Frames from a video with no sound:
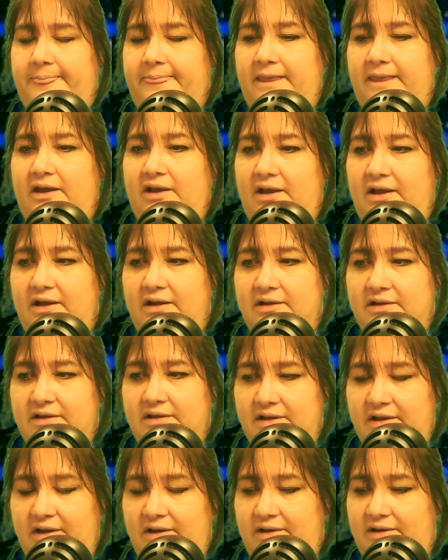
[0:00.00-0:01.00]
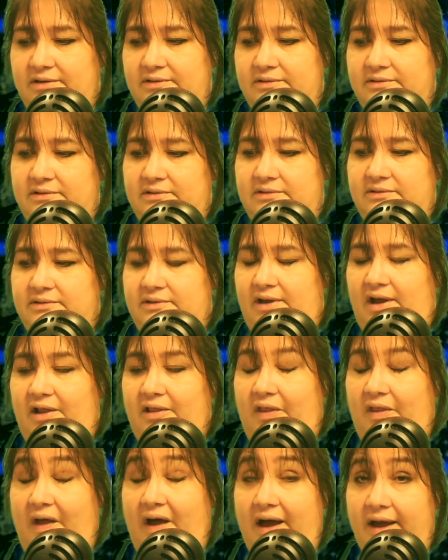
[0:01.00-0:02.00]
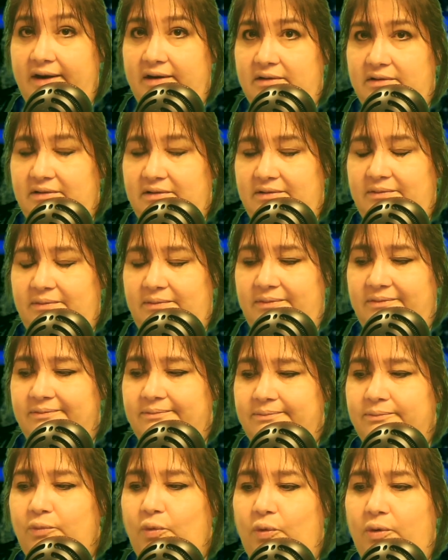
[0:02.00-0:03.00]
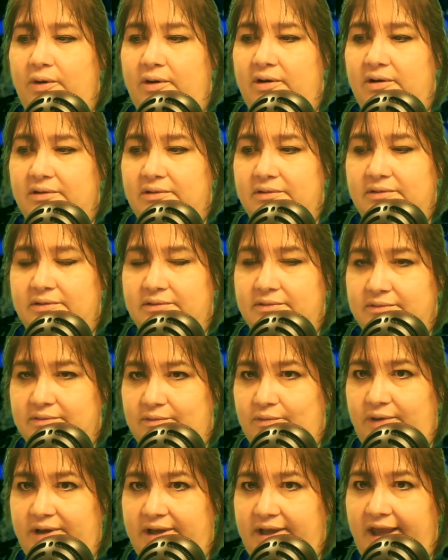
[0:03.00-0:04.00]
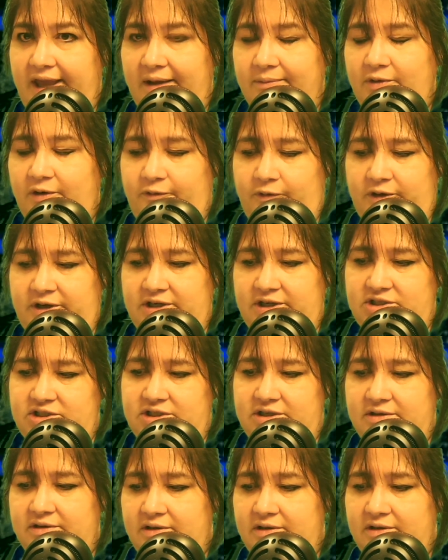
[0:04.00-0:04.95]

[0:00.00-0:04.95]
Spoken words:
a lot more Ring camera footage.